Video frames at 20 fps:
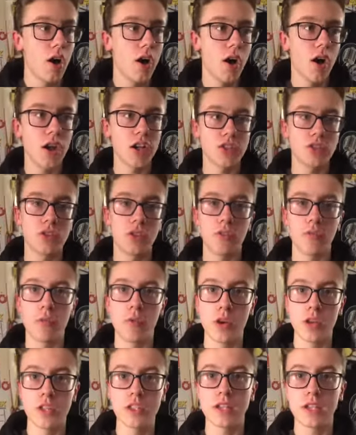I sort of
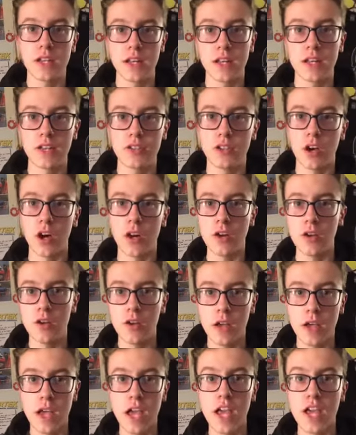wanted to get it done
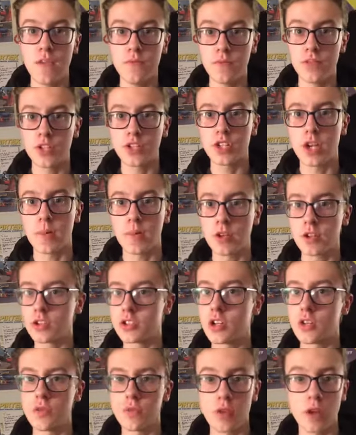in the summer,
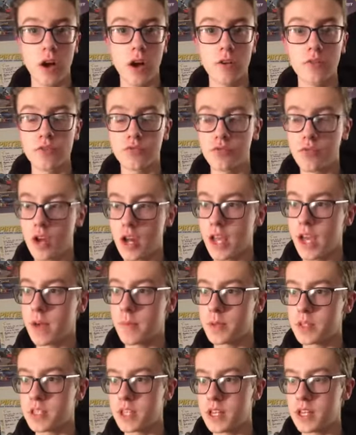so I was really
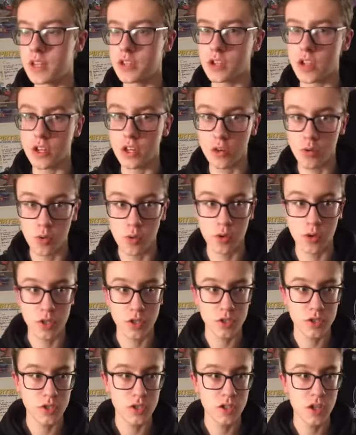happy to get it done in
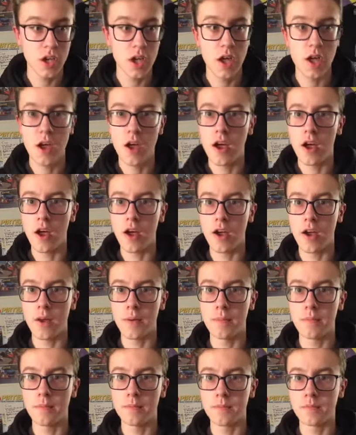August.
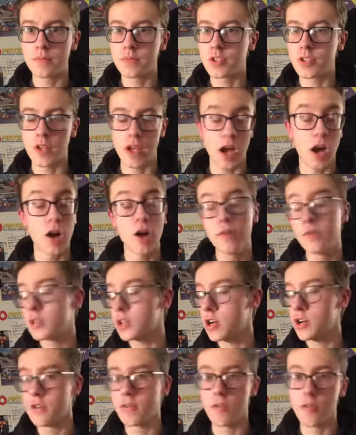So yeah, I was
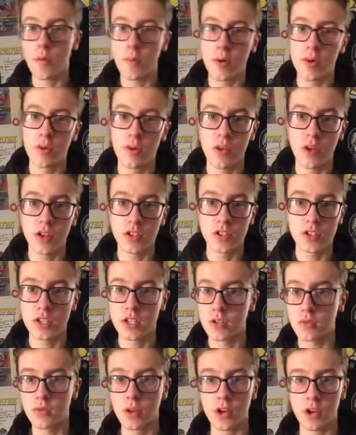over the moon. I
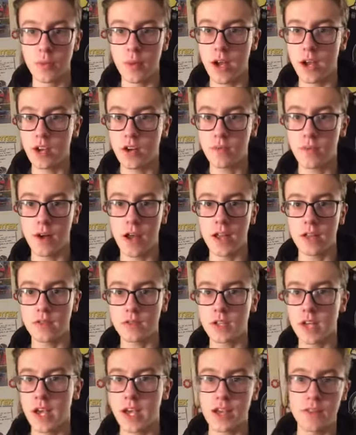still look back on that
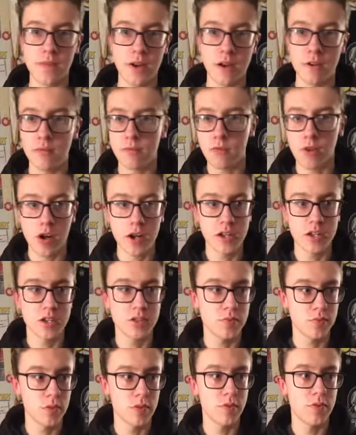day and that
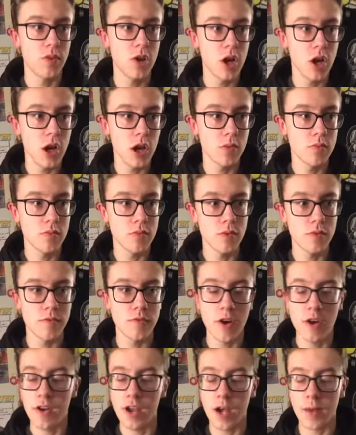race with
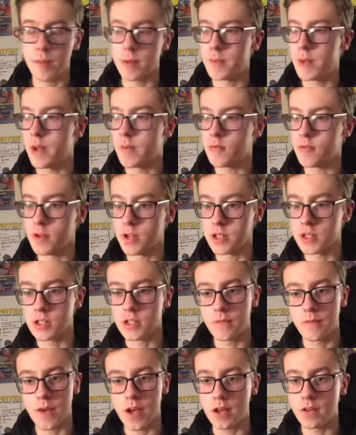very happy memories,
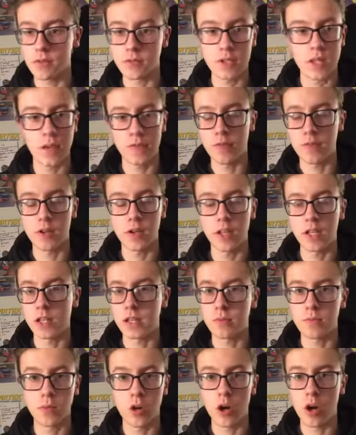and that
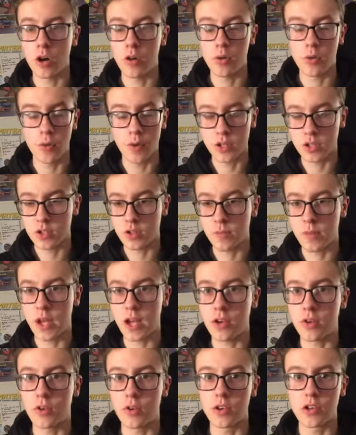definitely I always look
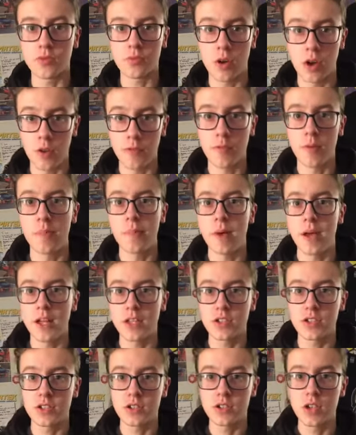back on as one of my
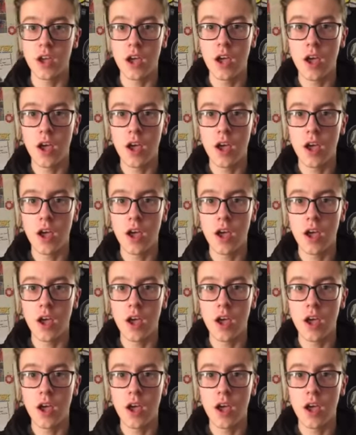best